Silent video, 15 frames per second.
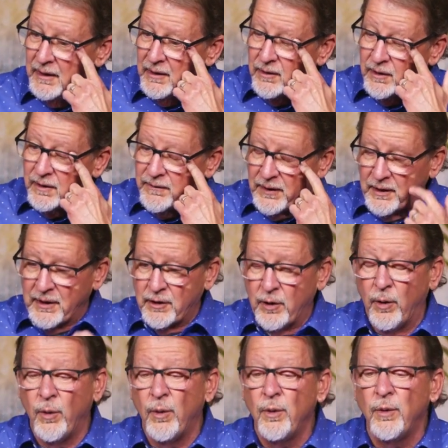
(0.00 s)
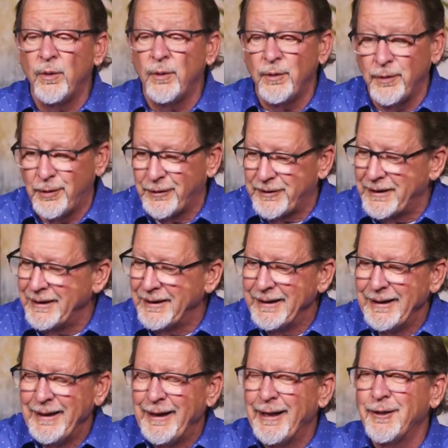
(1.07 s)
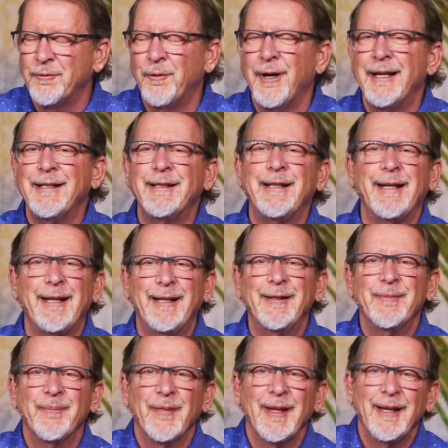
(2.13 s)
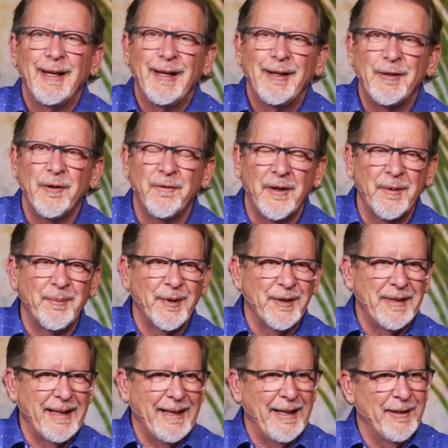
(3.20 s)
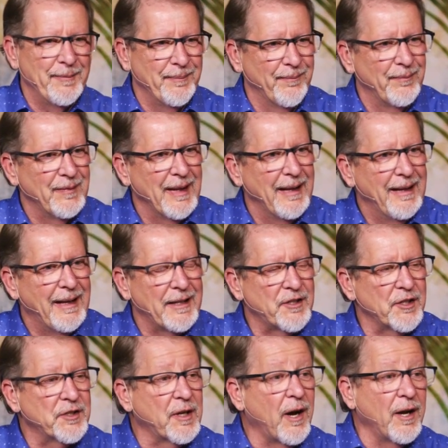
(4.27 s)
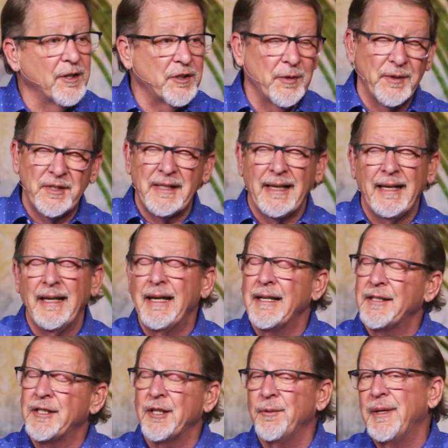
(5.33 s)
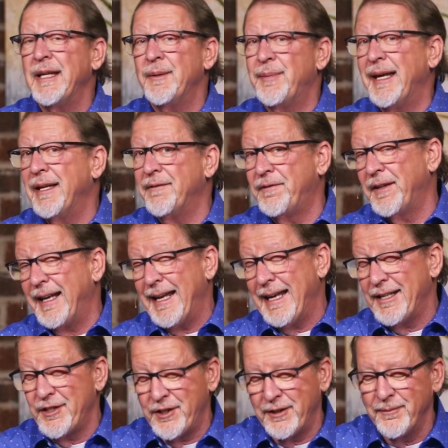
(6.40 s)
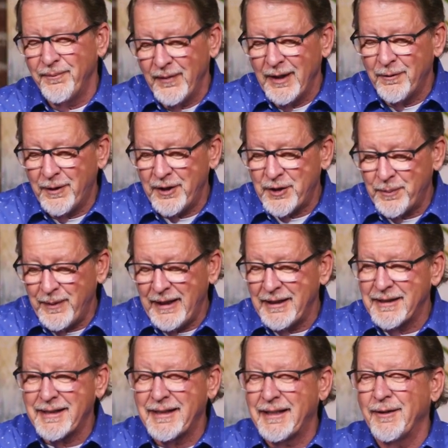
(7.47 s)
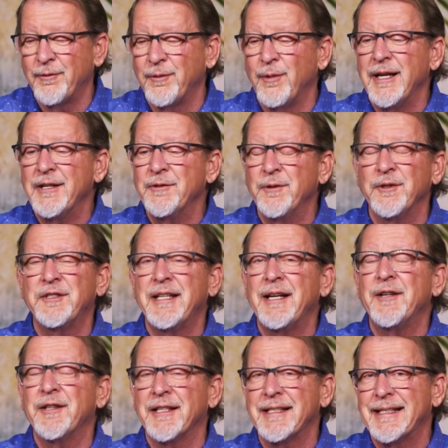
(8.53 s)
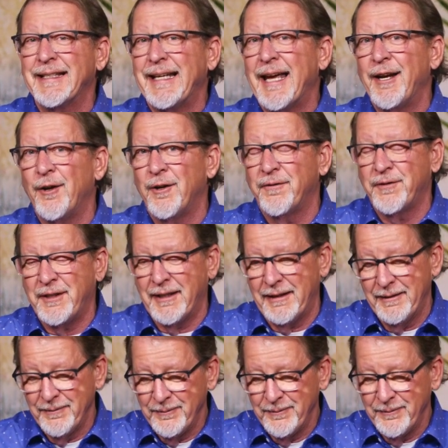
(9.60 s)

on a very cold and windy November day. As the Scots would say, it's a wee bit fresh, which means the wind will tear the skin off you.